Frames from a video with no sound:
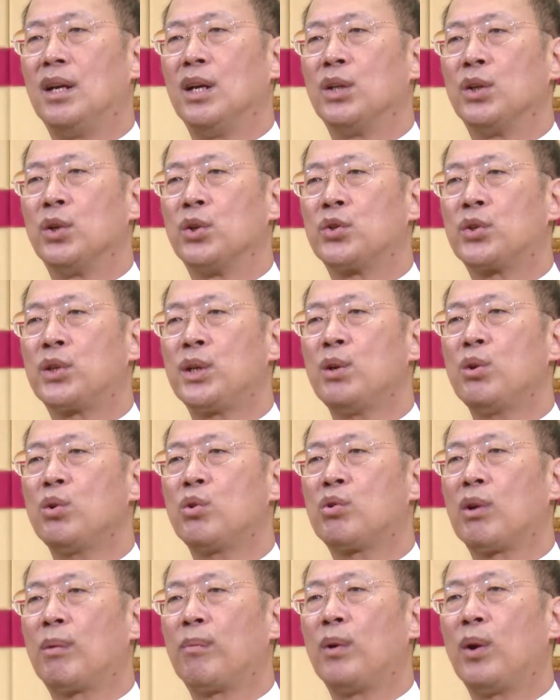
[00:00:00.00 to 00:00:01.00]
The
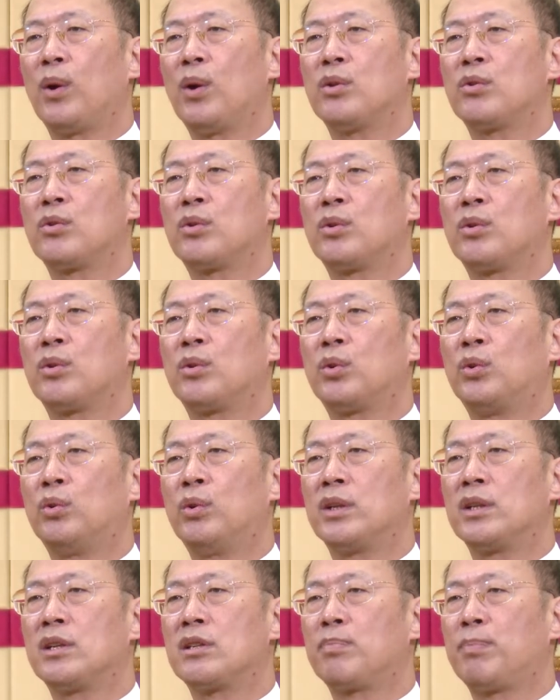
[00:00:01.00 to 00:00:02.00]
skills you have learned
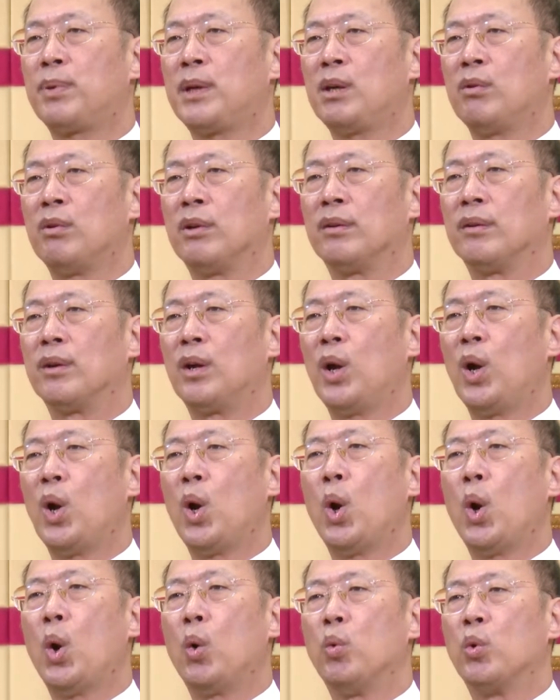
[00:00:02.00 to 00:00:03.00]
during this period
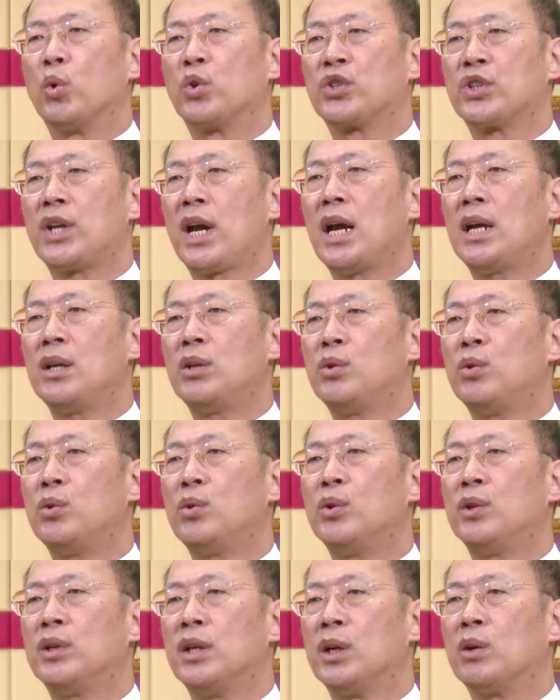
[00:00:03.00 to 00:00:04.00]
will stand
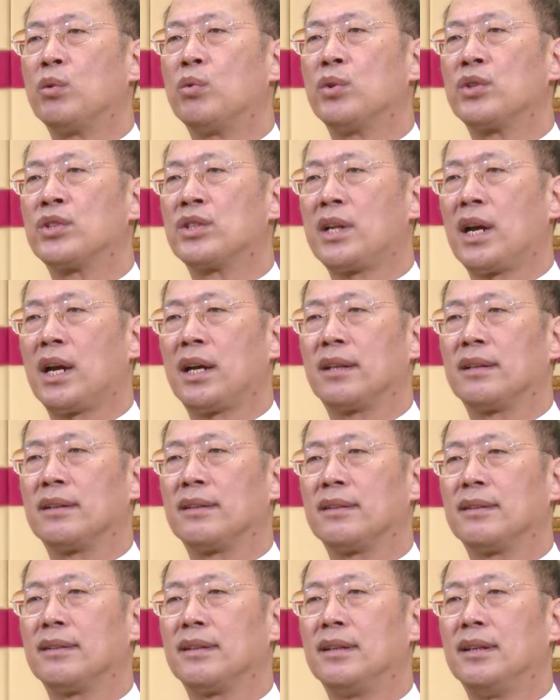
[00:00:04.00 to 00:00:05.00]
you in good stead.
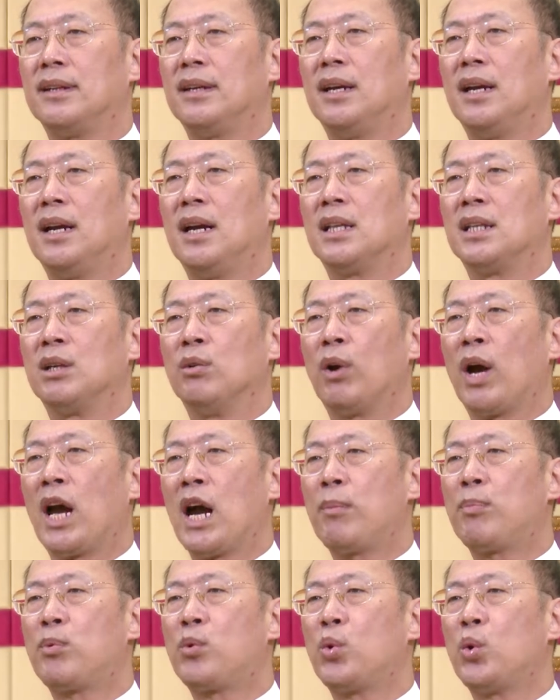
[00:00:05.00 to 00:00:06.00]
They will
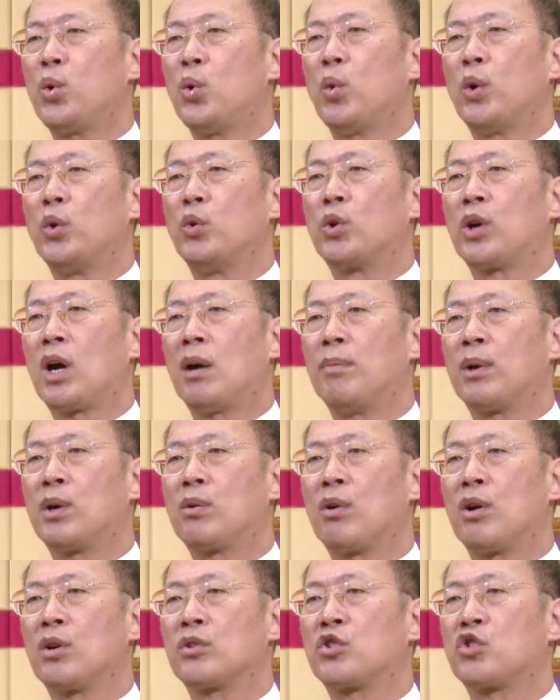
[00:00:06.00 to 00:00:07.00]
help you when you come
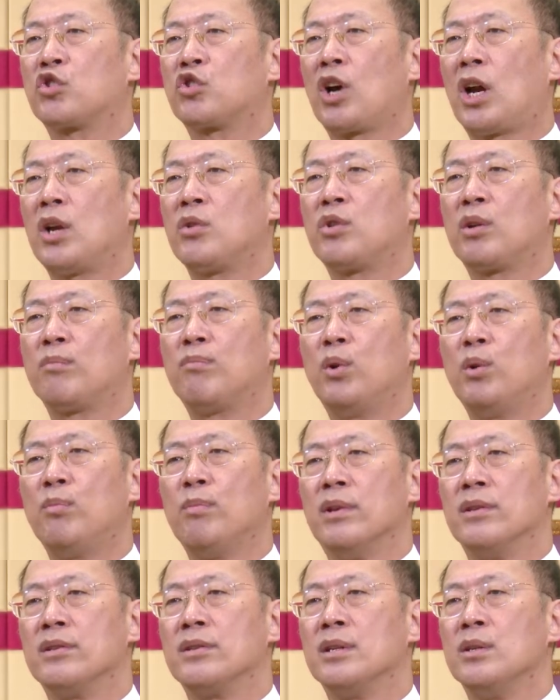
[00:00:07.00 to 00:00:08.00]
across challenging
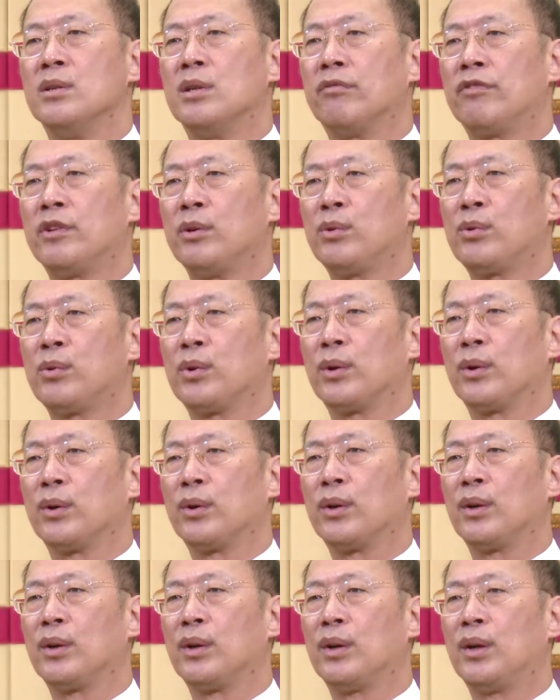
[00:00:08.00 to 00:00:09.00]
moments in the future.
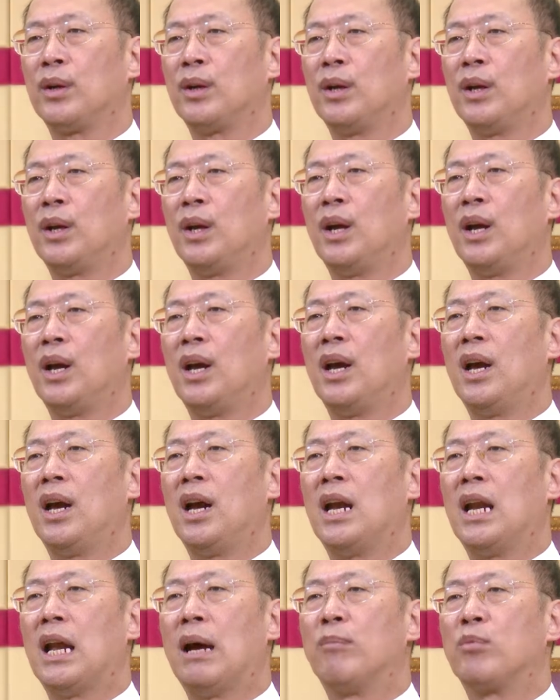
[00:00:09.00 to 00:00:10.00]

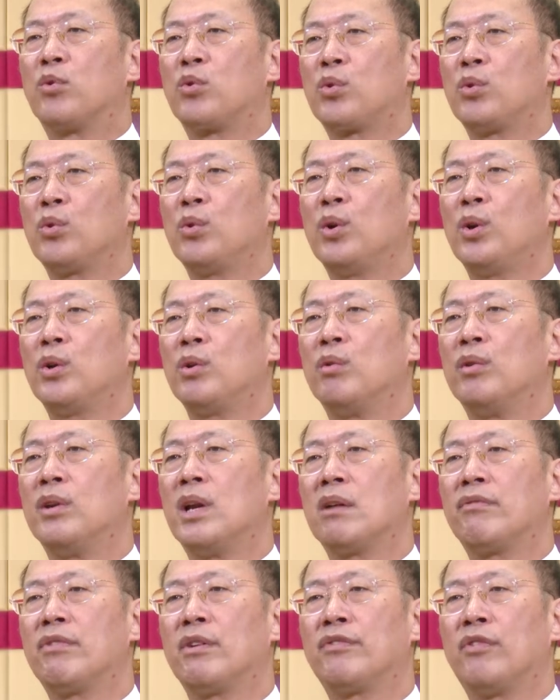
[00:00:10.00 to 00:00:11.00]
And I'm sure you'll
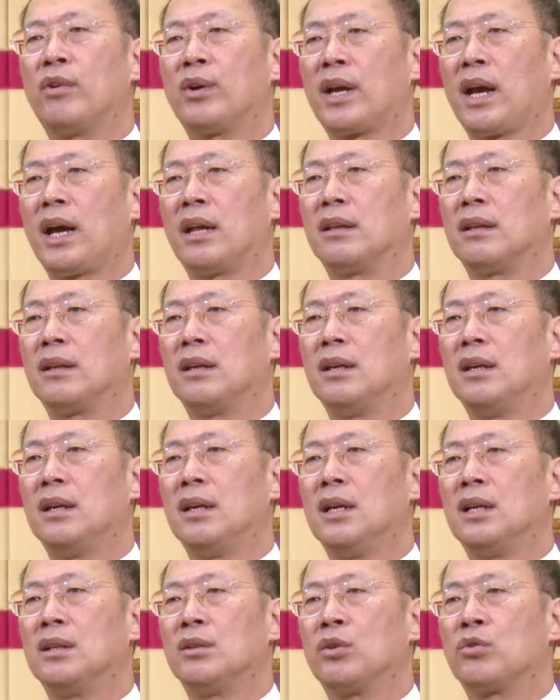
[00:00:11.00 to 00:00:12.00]
never forget
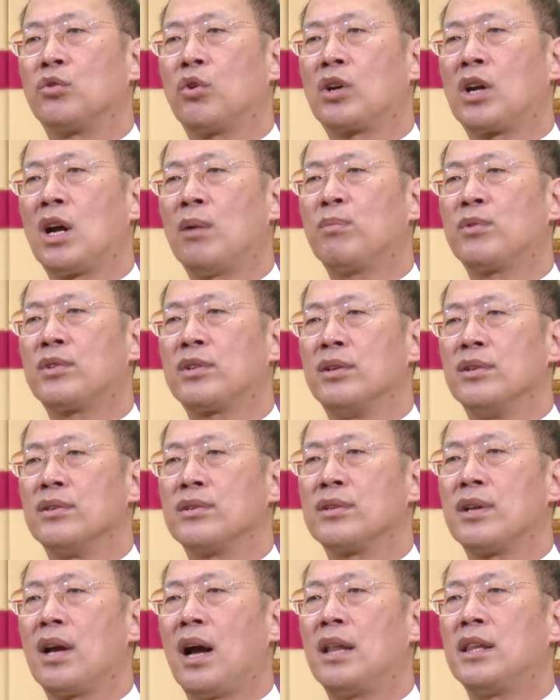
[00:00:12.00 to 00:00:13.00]
the
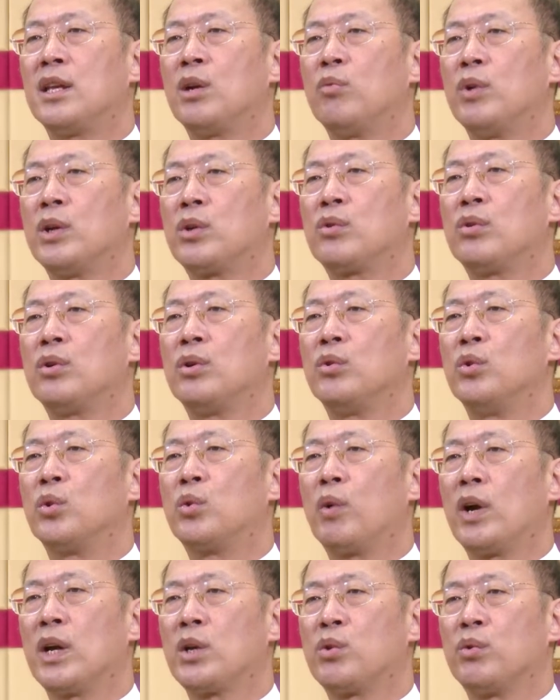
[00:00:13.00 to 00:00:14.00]
circumstance under which you
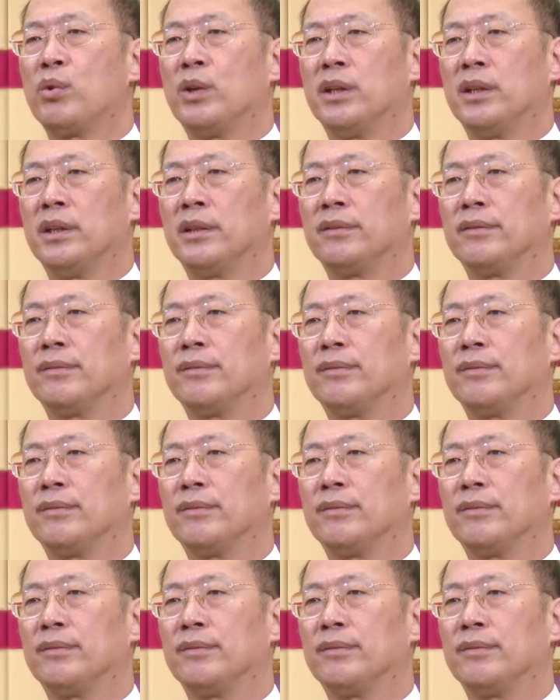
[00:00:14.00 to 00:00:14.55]
graduated.